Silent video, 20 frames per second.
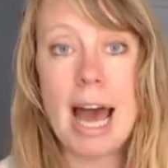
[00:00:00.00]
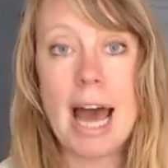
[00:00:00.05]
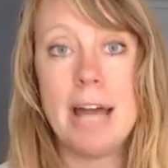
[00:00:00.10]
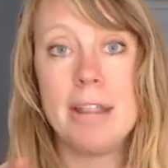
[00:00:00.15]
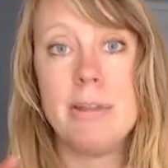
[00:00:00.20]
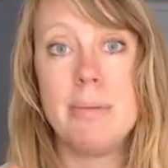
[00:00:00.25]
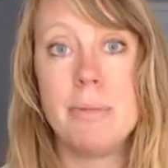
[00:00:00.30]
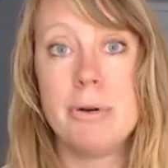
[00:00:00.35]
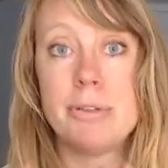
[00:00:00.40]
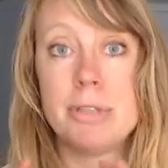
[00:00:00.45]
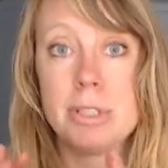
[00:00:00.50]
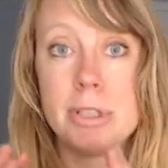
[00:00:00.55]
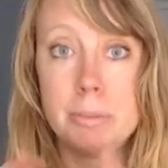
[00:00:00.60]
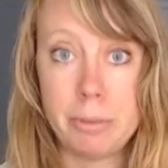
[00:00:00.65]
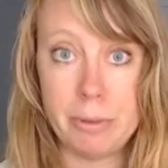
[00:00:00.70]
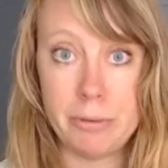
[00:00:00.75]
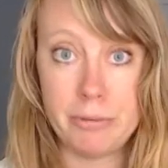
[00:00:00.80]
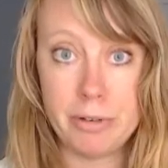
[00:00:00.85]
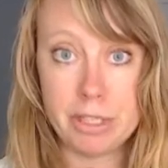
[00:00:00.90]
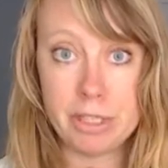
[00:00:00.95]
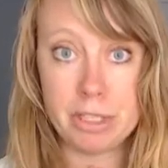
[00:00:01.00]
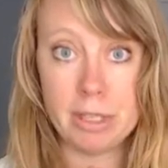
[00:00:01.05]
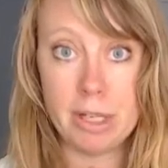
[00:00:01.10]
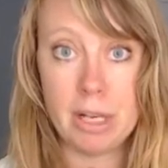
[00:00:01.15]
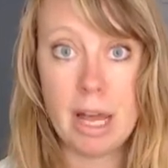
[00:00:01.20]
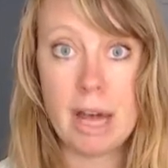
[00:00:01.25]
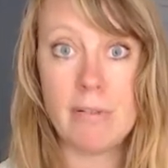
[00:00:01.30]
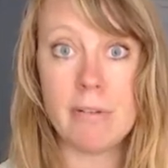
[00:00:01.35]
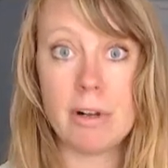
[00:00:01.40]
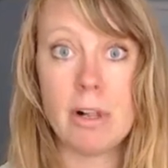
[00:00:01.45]
at the most superficial
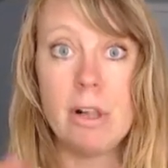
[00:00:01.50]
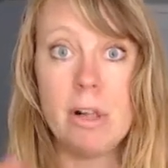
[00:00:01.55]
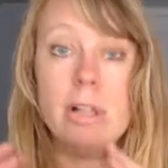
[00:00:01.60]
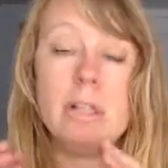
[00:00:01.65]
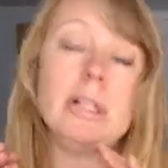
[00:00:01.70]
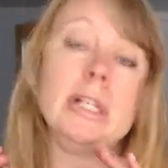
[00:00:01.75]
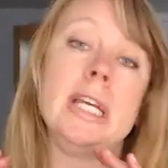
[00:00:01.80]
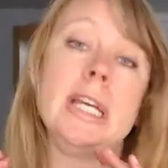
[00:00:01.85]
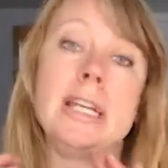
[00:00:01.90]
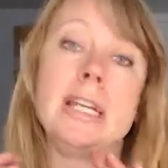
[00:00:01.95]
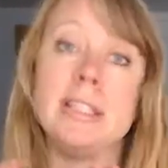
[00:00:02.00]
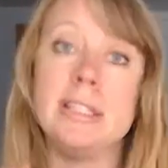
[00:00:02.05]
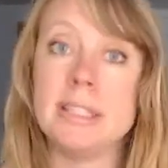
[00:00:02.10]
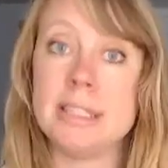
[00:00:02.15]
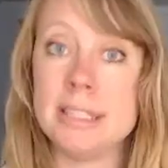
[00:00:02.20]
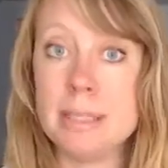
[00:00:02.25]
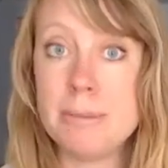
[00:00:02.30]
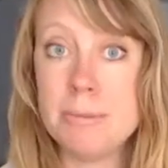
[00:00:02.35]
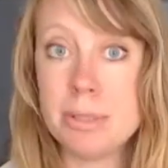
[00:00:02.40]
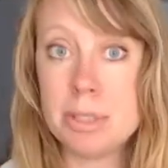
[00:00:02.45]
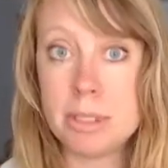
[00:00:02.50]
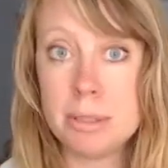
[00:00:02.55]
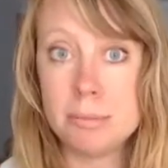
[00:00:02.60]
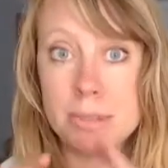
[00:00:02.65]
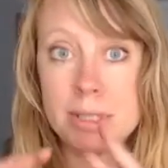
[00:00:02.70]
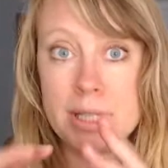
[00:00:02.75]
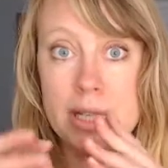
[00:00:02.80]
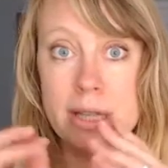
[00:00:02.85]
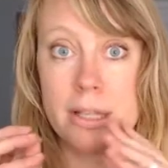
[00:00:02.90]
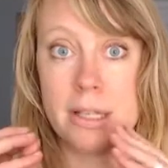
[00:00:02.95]
level, looking at the
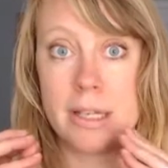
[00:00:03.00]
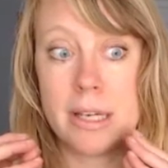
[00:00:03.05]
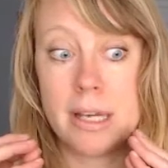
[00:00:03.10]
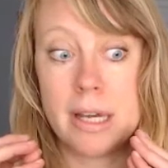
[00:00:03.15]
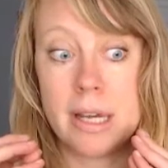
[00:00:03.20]
symptoms and the